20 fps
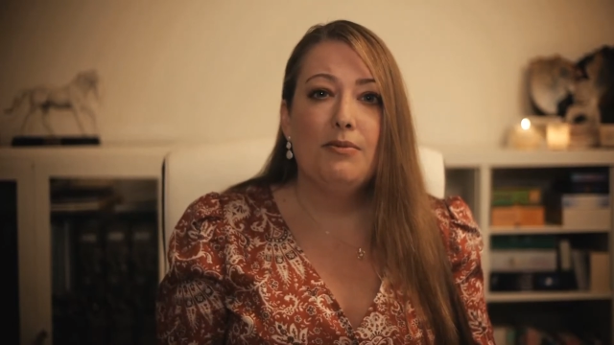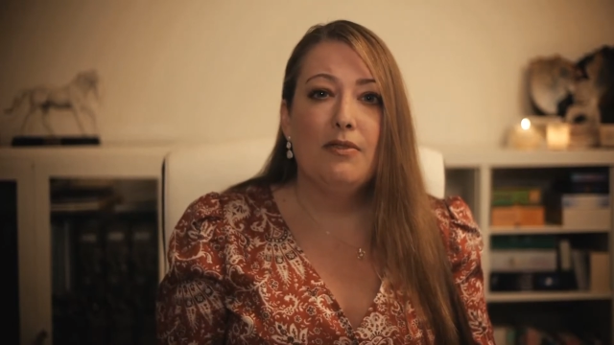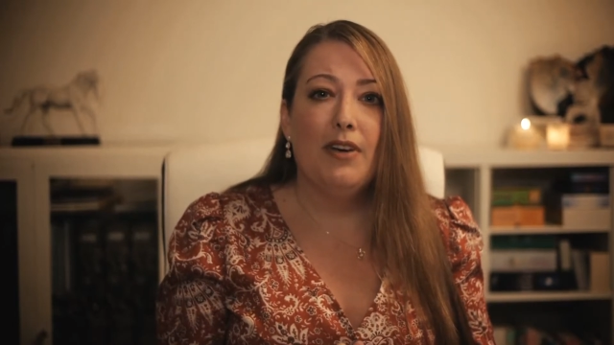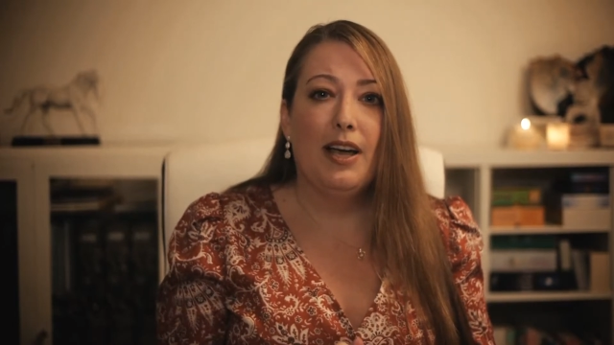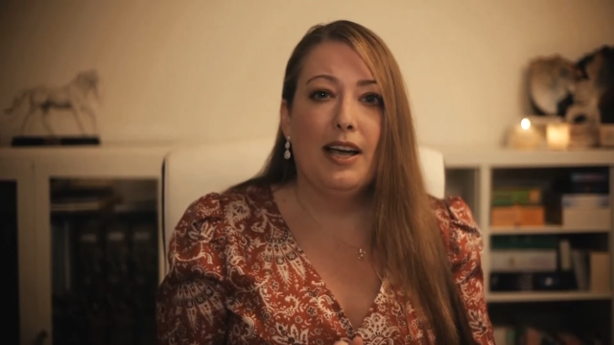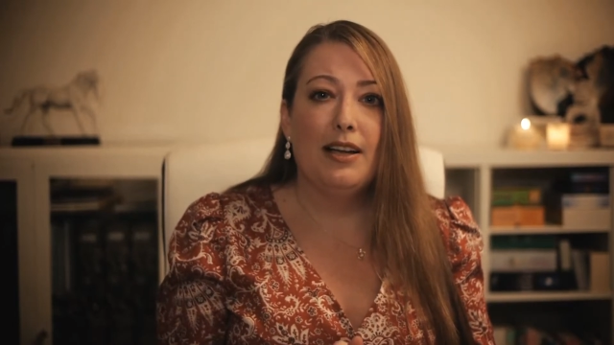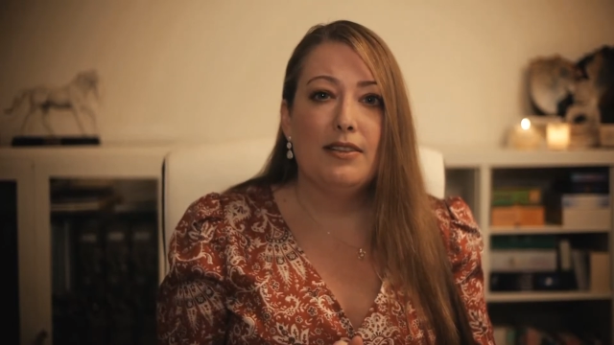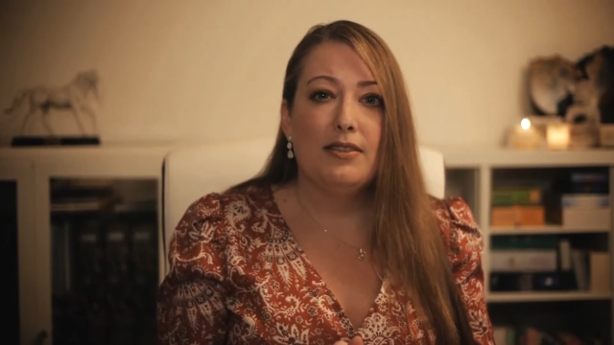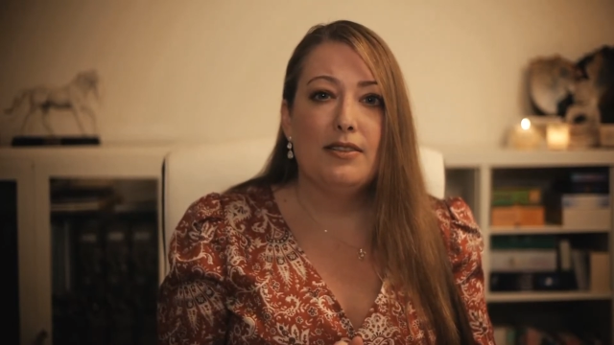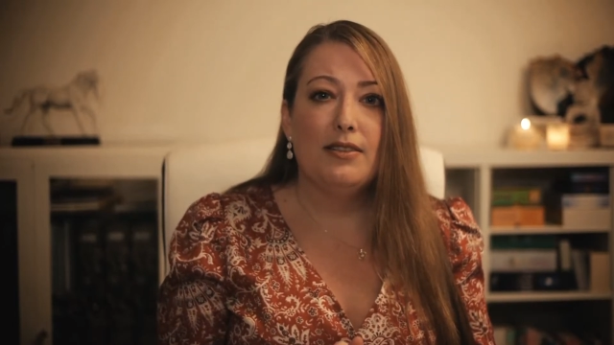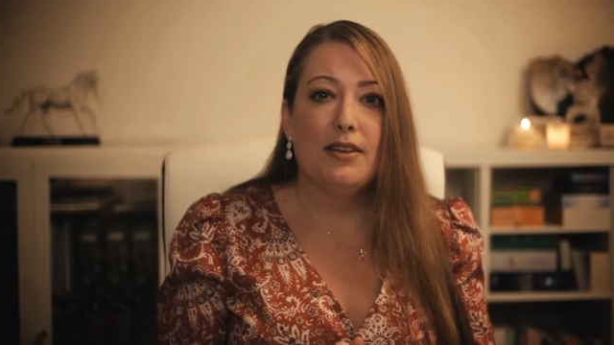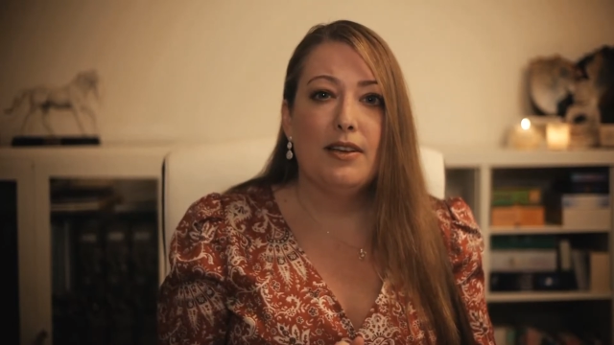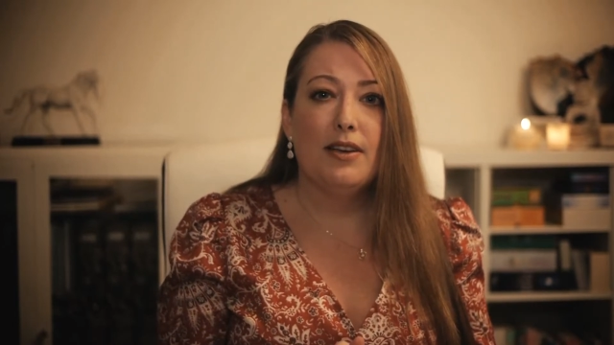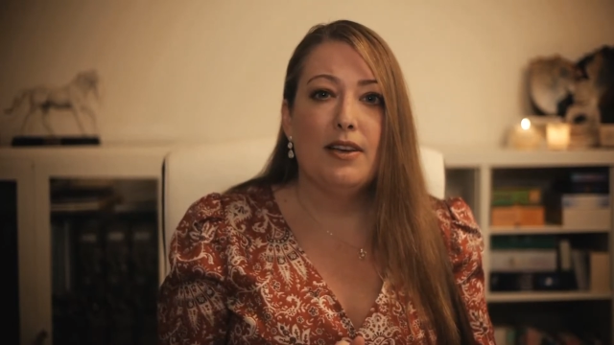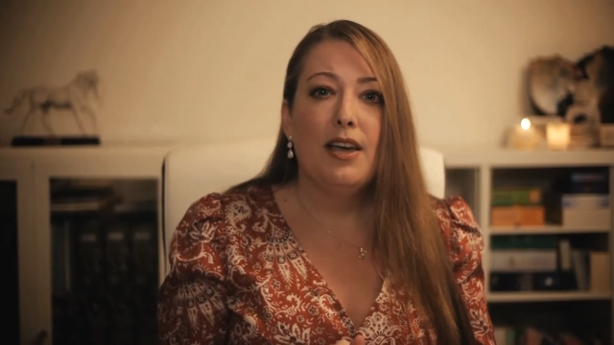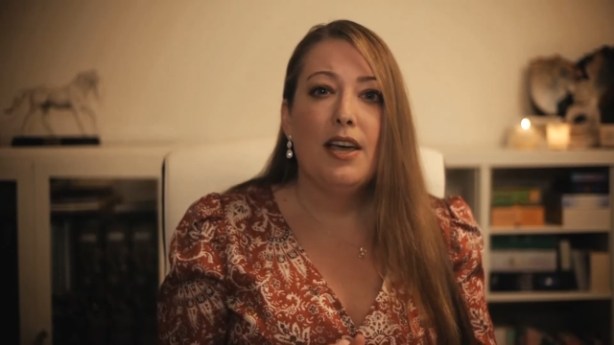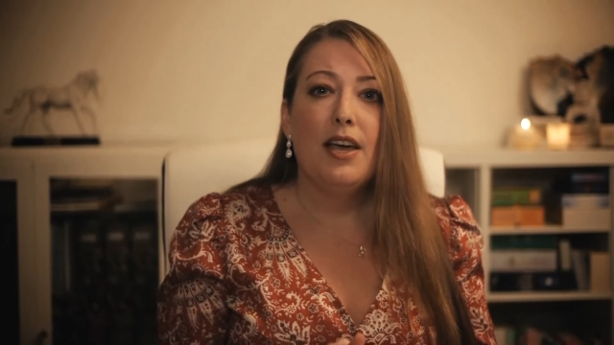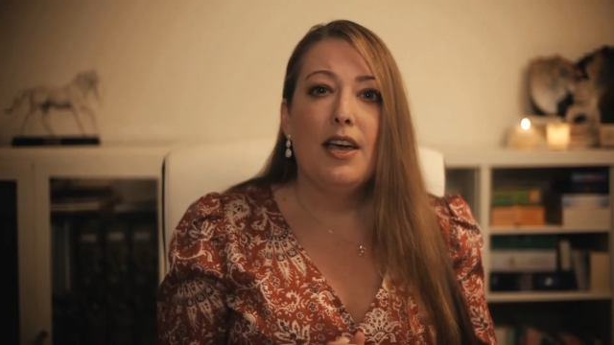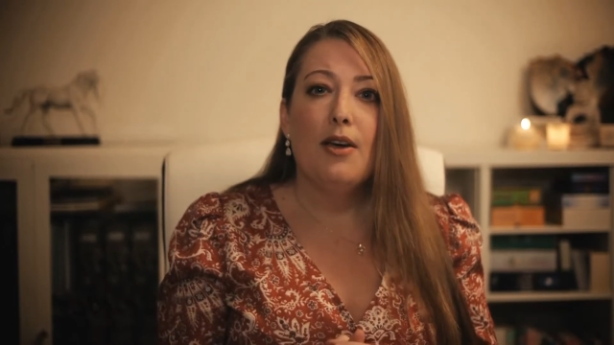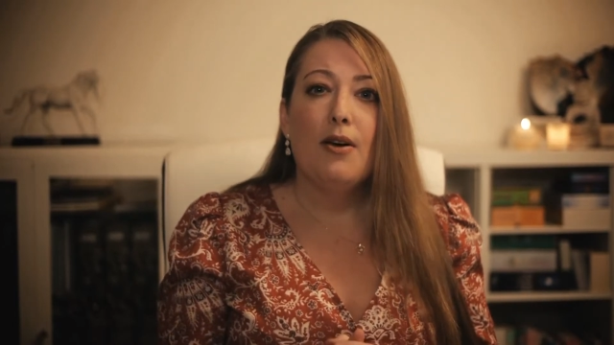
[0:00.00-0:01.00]
We've had
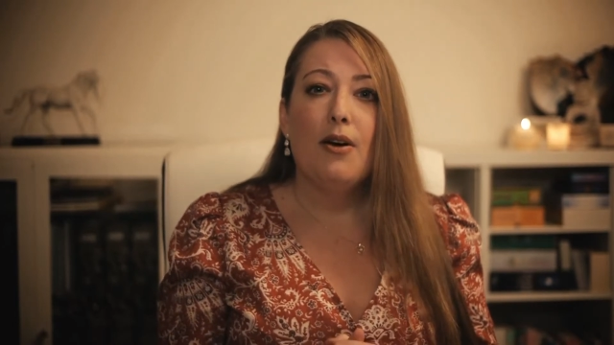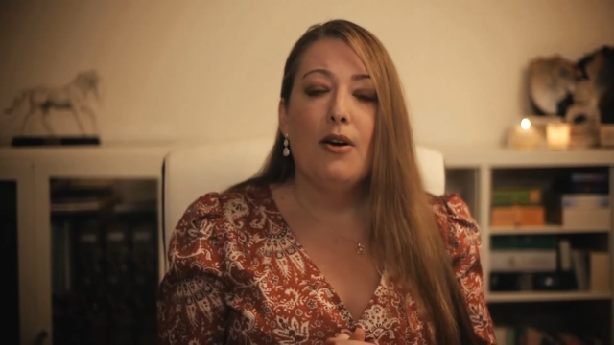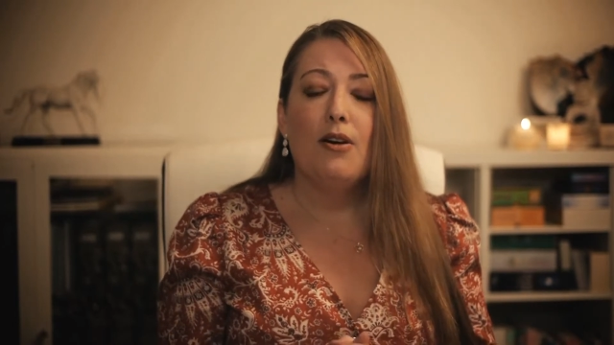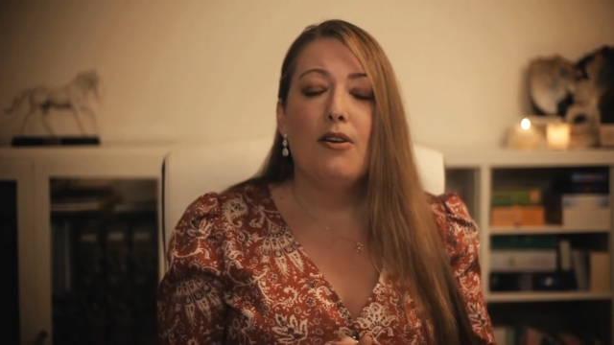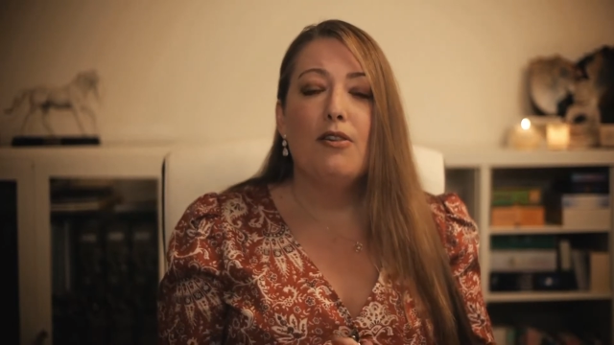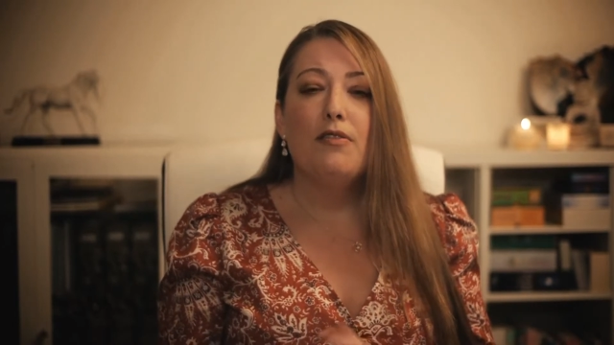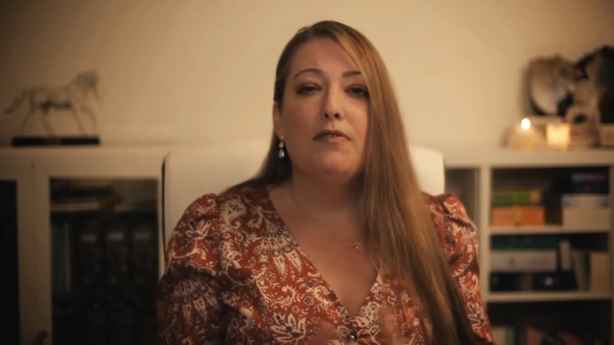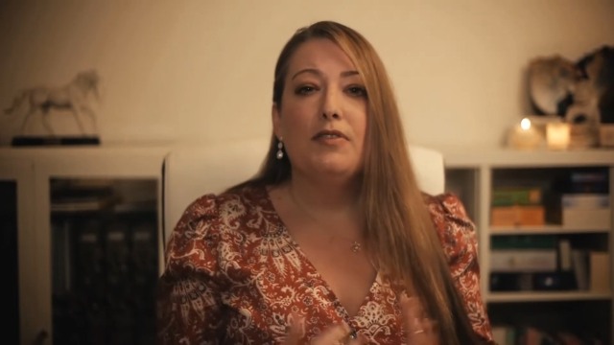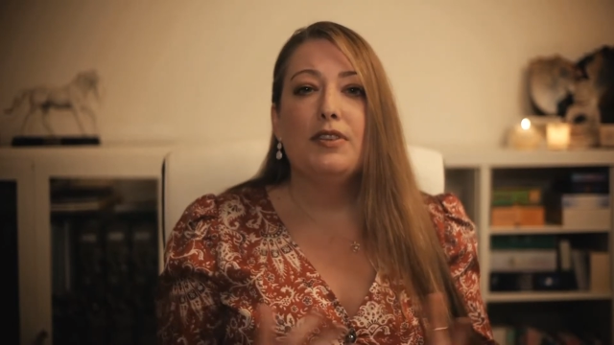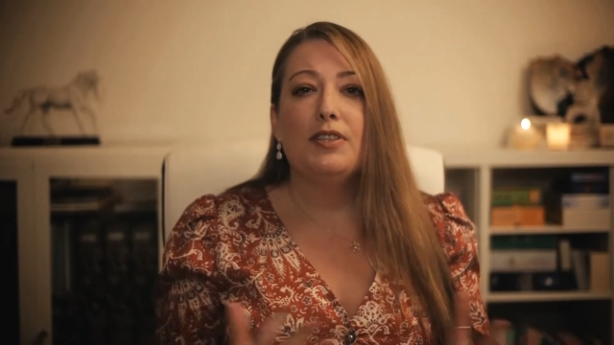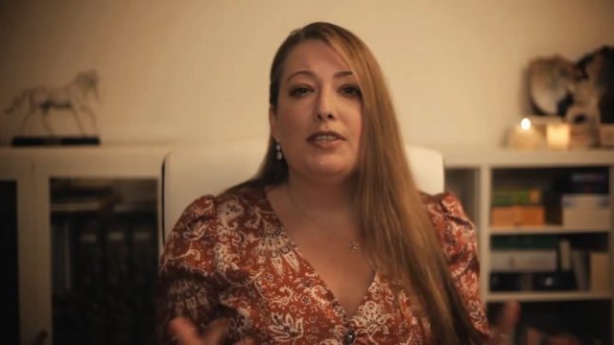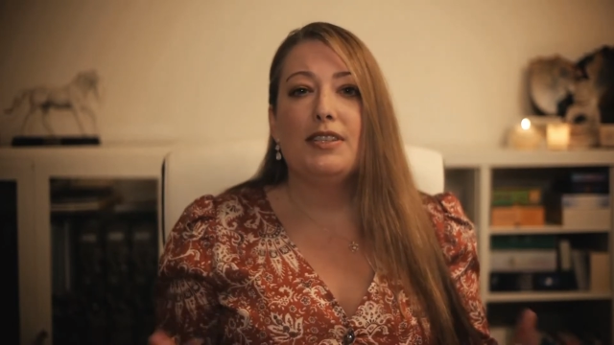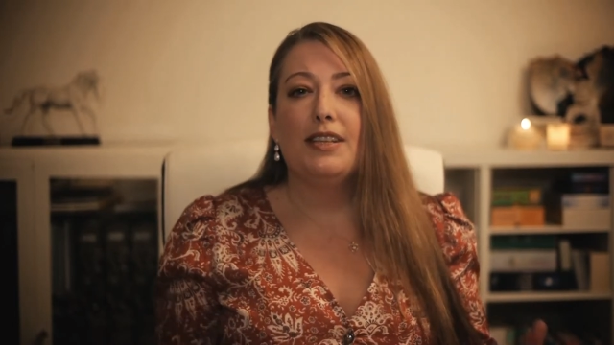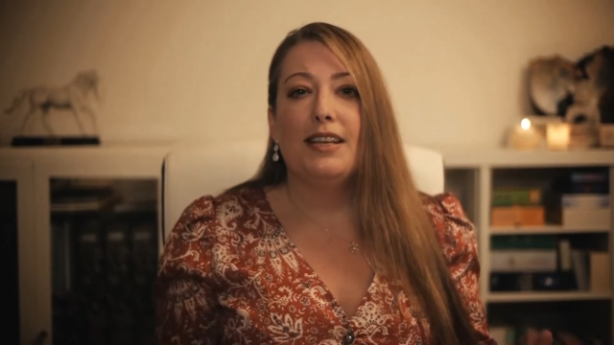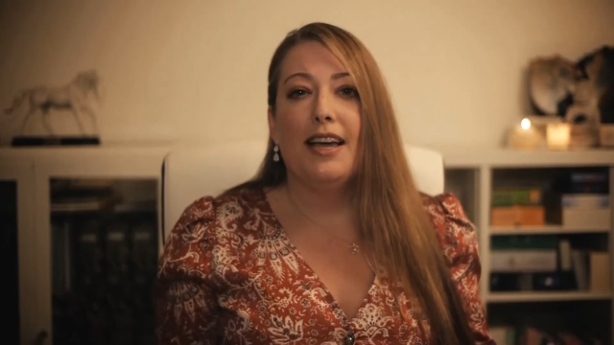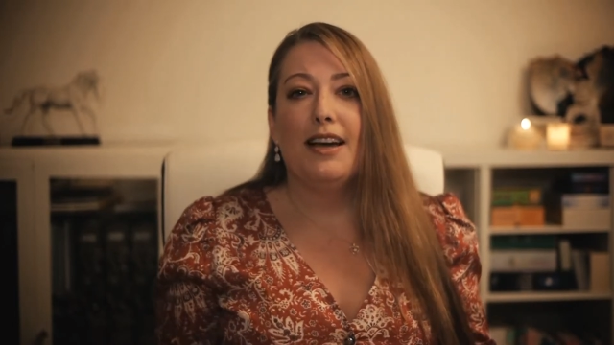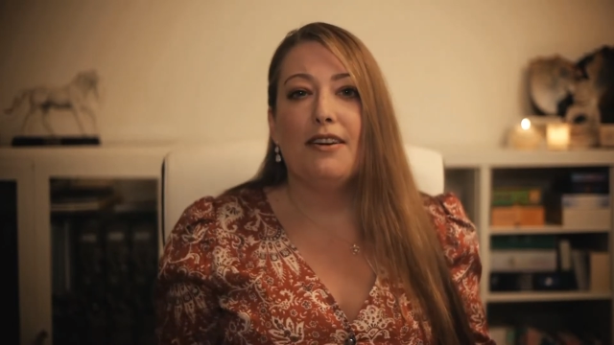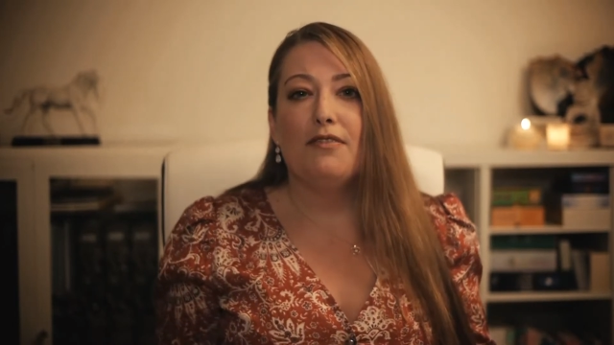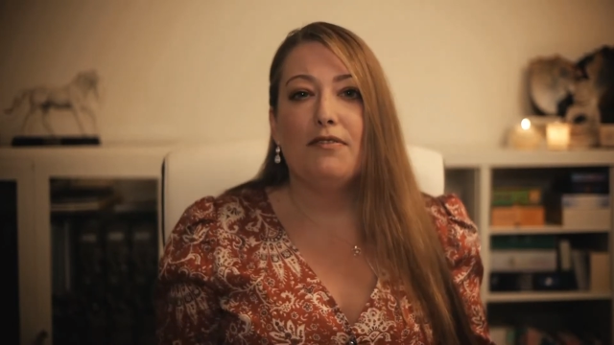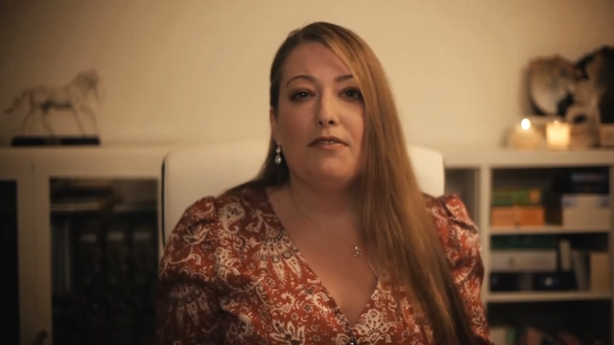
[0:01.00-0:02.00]
to often
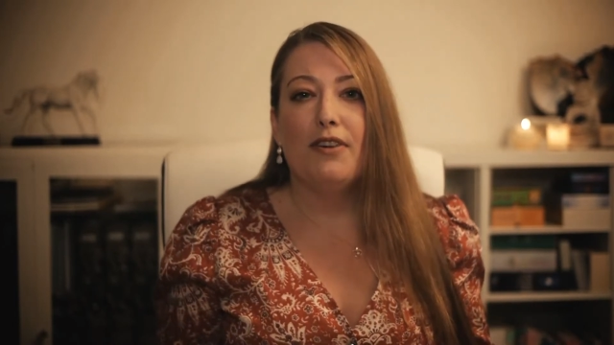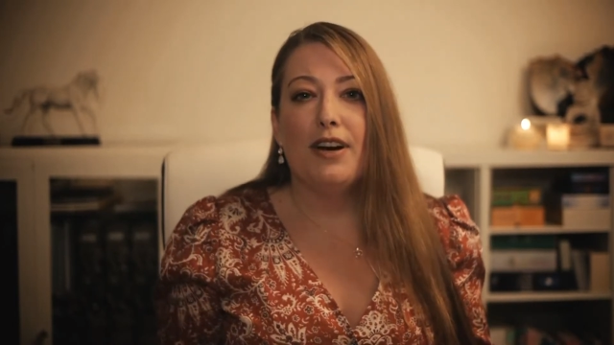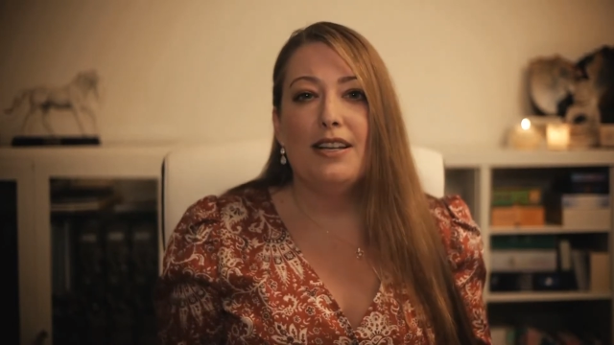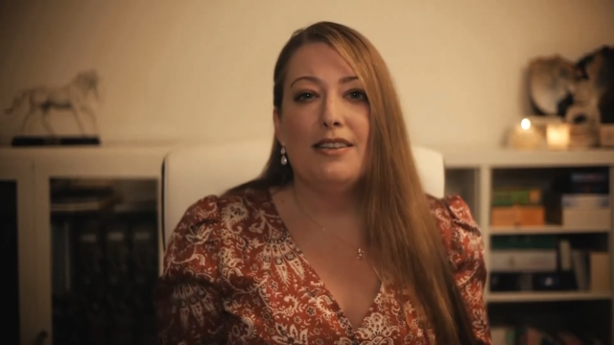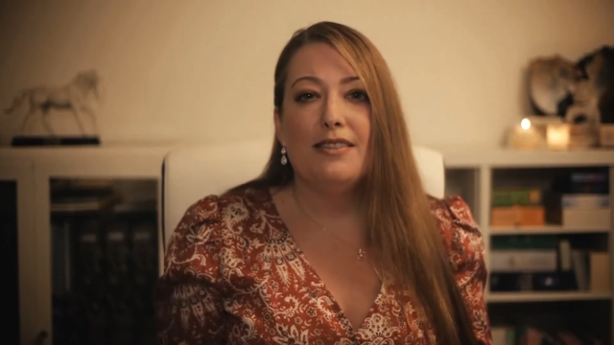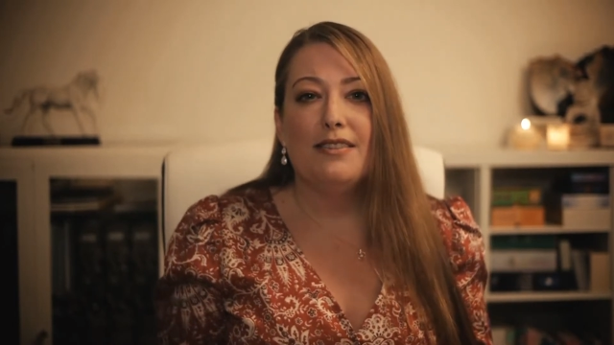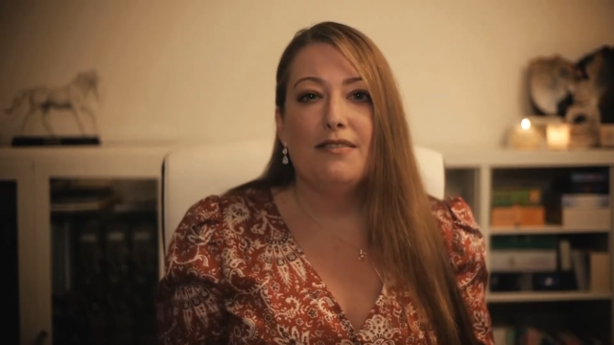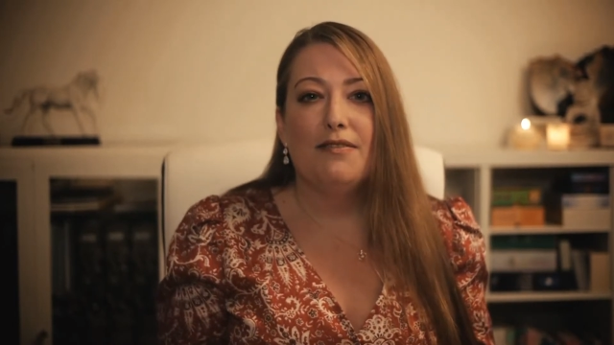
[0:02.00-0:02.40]
see our friends